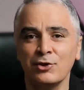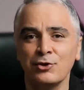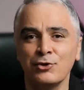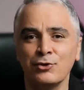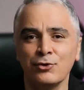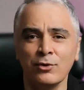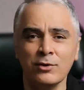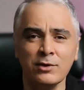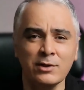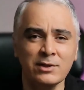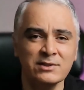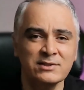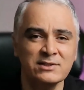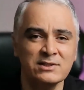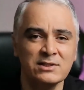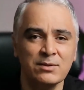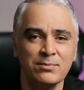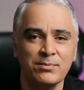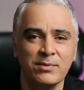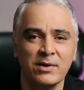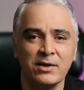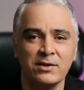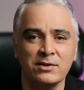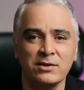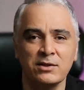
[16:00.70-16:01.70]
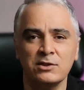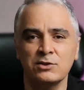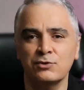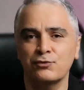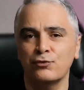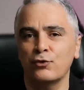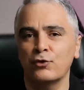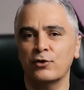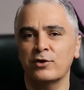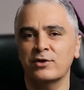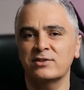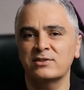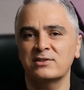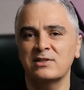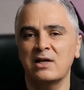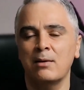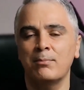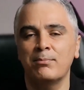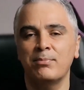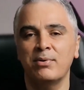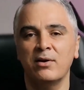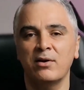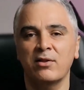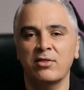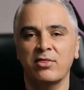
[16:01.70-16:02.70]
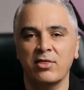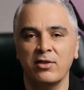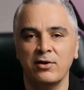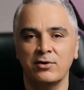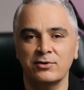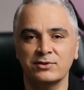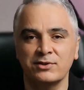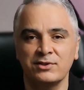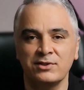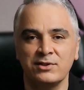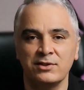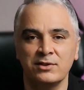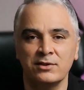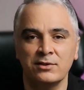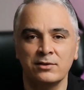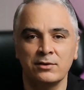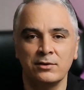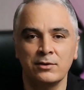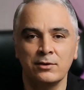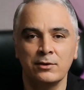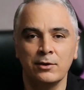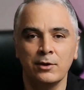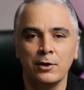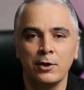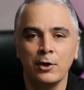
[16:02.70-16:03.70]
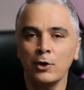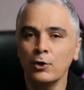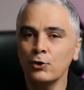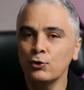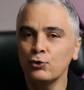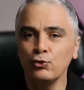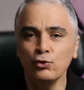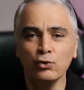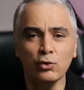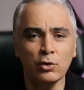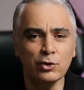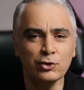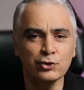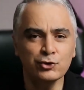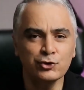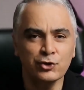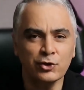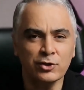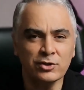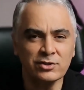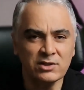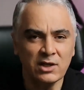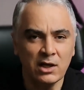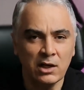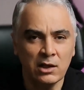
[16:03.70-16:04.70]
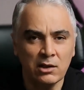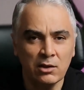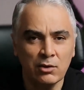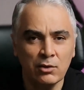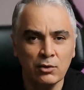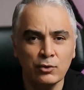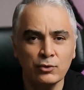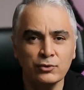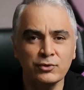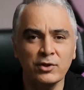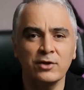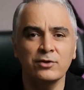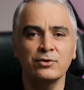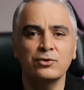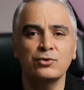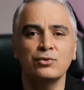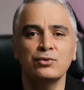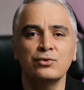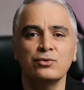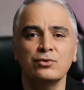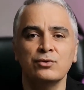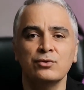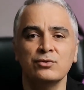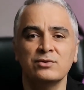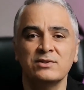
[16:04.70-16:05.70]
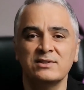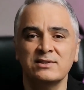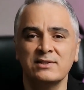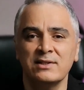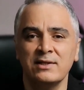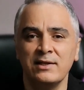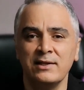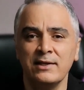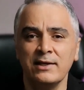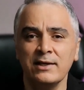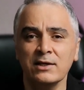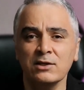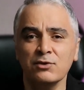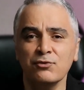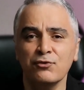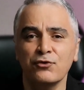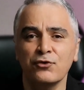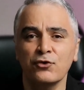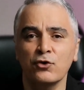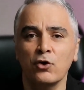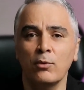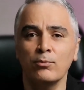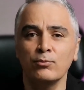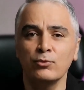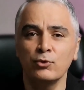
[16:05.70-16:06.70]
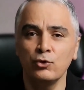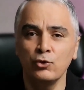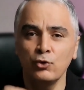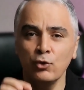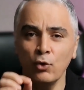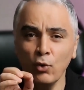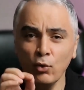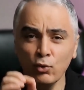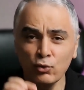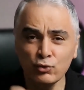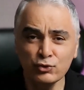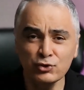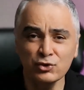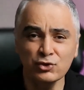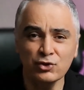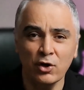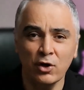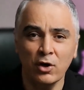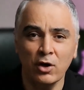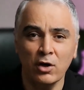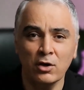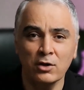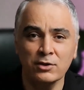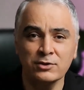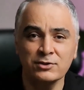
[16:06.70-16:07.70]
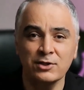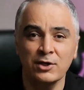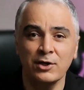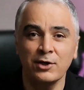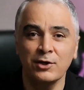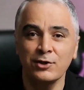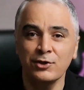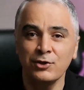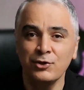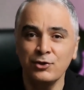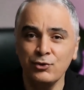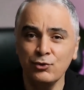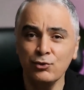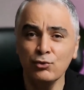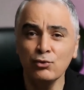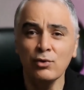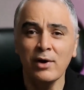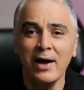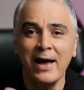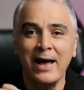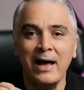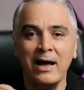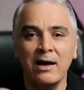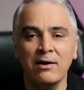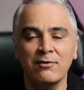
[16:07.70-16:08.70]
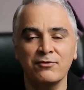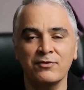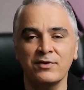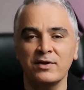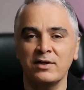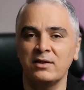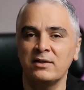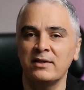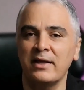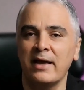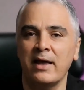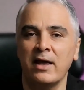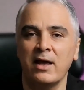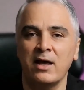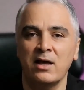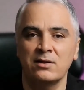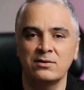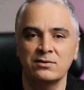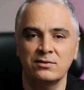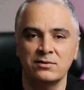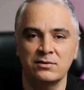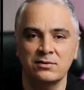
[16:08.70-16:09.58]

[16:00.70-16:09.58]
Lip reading: your estimate is, for example, 30. You are just allowed to select from those cards you have in hand.